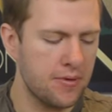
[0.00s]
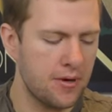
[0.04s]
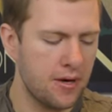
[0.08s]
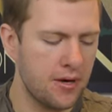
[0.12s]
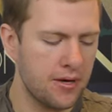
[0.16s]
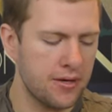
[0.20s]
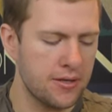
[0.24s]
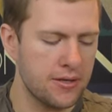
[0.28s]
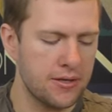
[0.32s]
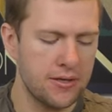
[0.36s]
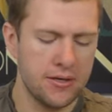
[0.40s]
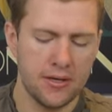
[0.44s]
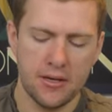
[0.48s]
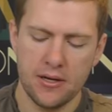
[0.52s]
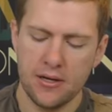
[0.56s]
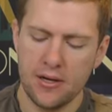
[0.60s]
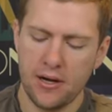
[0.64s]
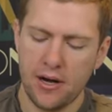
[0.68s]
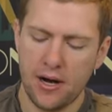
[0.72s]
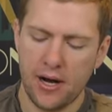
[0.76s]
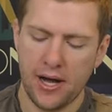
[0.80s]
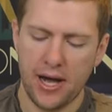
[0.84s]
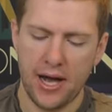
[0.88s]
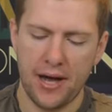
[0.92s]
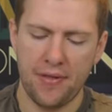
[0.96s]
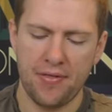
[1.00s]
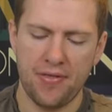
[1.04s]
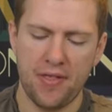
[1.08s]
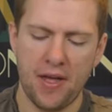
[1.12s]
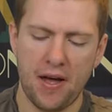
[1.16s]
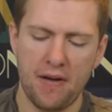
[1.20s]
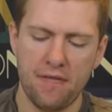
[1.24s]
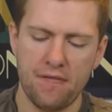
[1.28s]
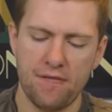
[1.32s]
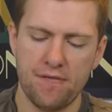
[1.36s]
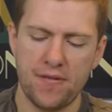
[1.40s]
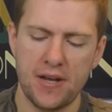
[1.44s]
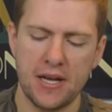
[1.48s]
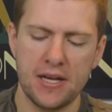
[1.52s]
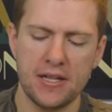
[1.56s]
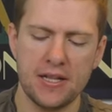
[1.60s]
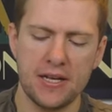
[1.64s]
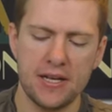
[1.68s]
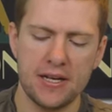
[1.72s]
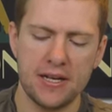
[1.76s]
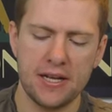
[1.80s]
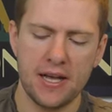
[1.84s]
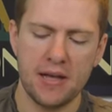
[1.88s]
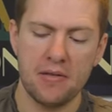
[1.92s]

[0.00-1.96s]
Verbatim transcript: I I had that feeling.